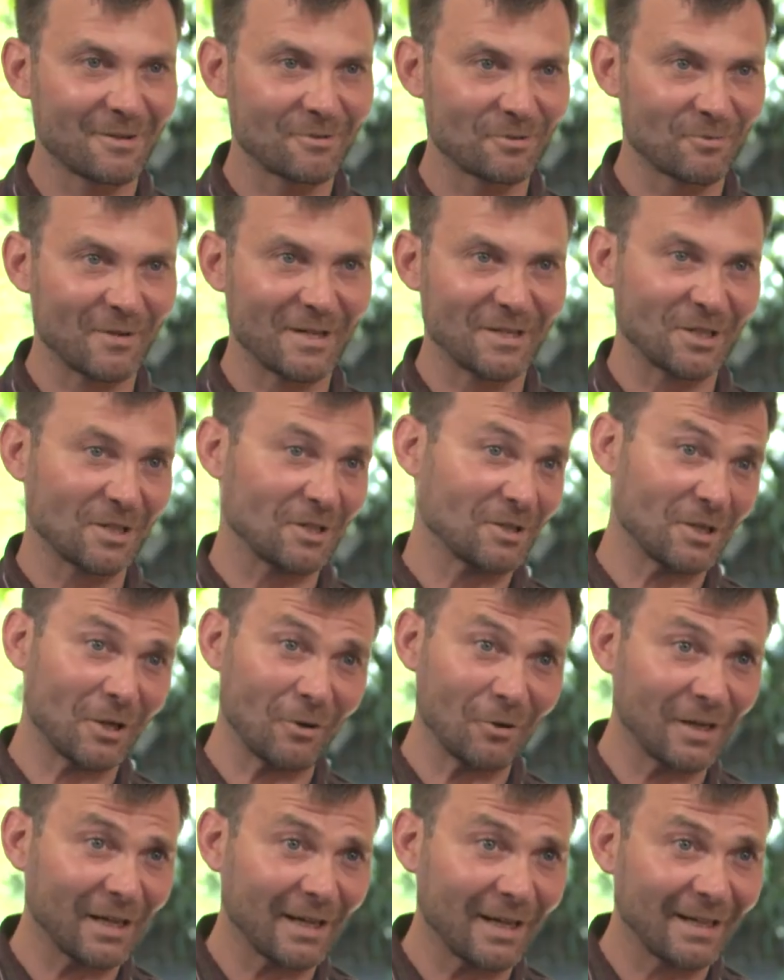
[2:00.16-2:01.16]
was arranging to go
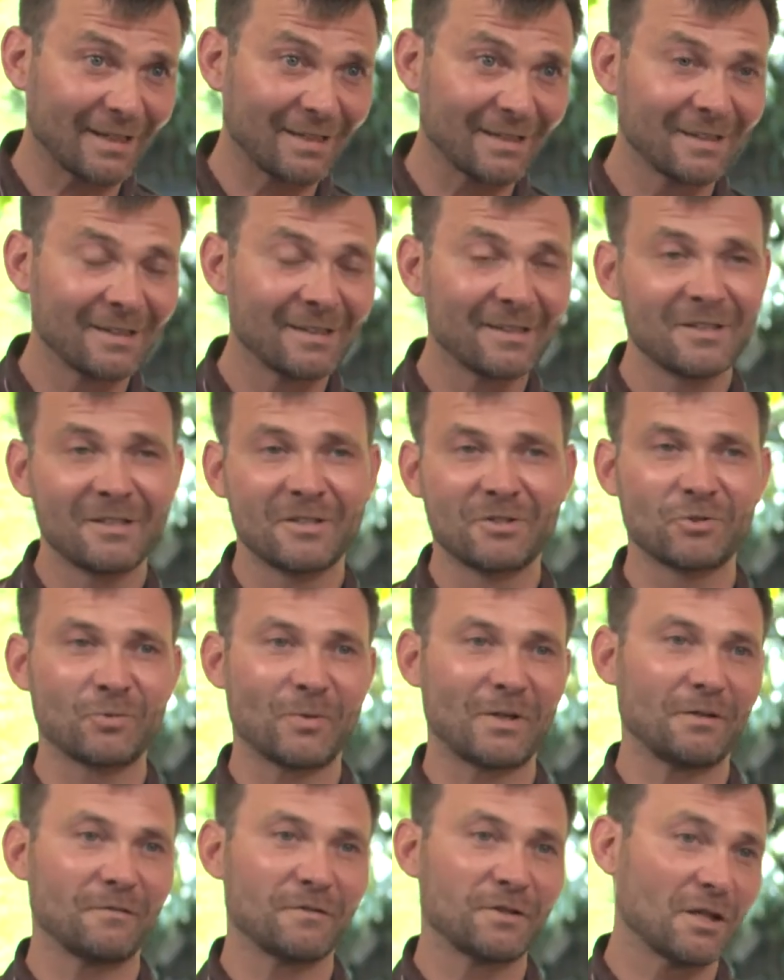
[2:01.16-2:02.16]
and collect
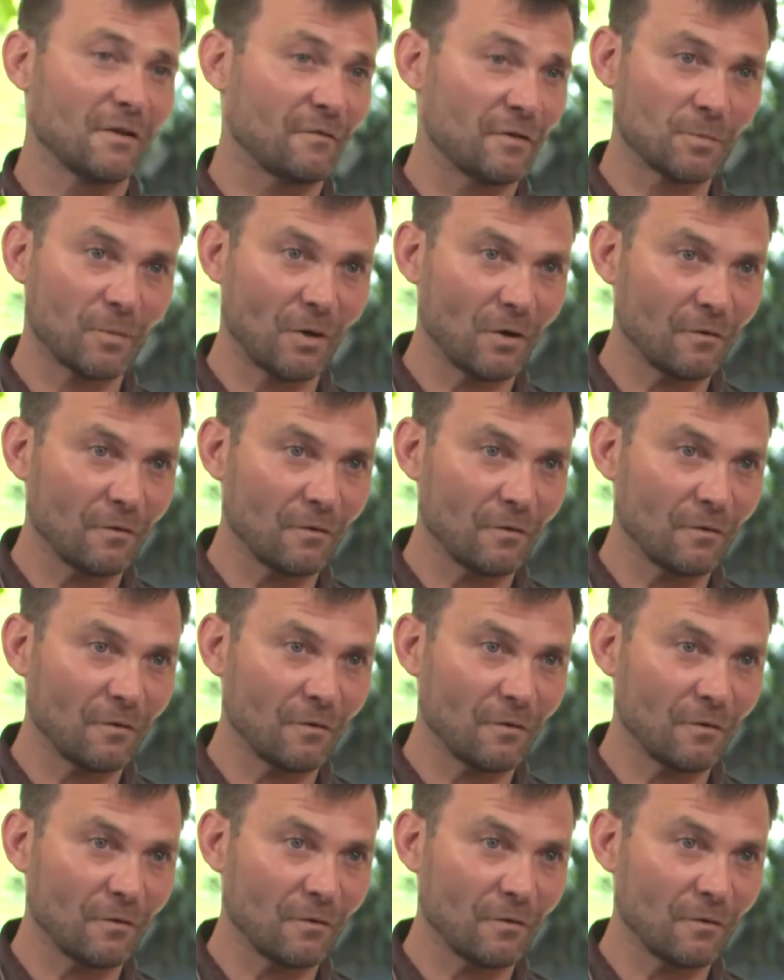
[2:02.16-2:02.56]
12 Surface Pro